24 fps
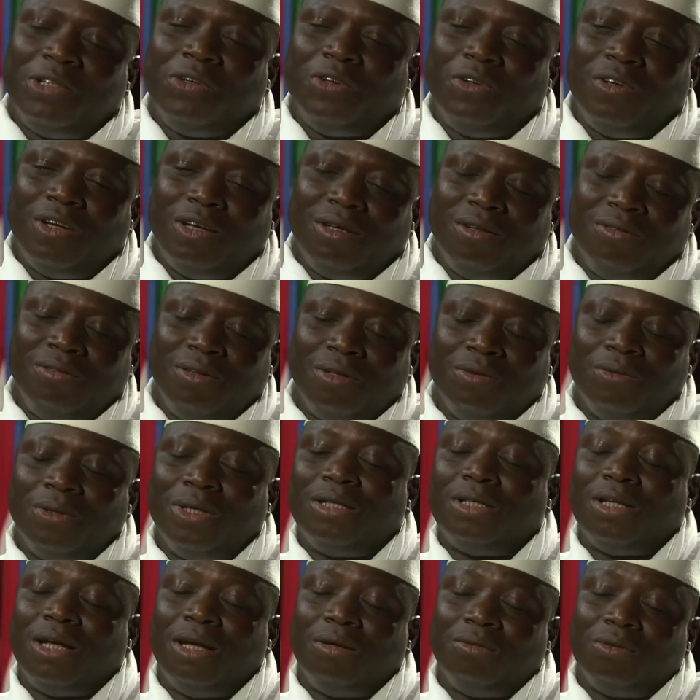should not even
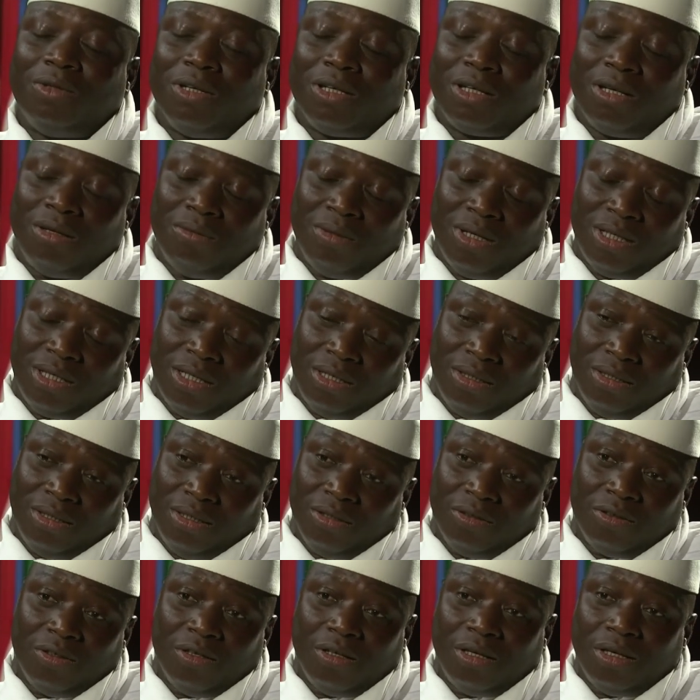waste time talking about an
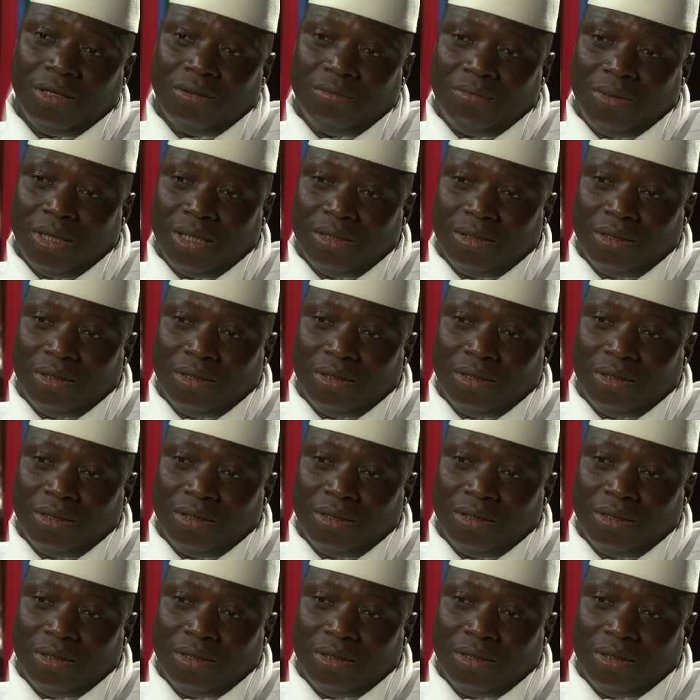ignorant